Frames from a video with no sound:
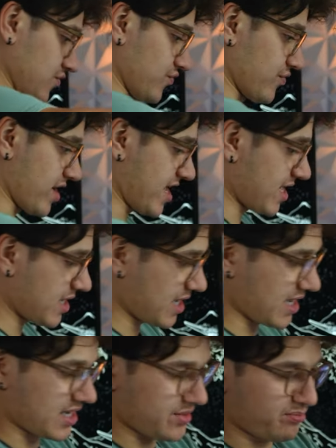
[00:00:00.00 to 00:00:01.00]
red
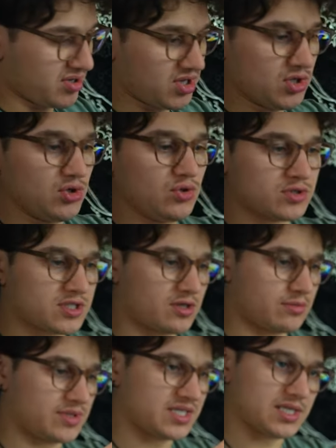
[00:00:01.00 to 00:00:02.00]
and blue, so
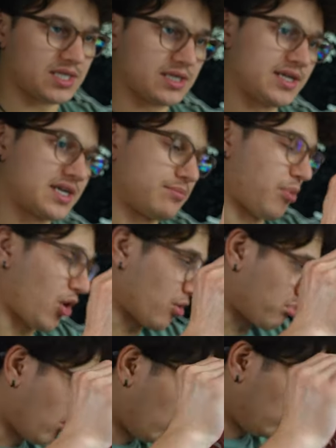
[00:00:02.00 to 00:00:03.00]
I'm guessing like a
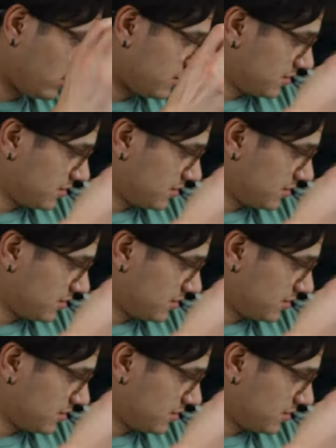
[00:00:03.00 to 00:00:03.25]
purple.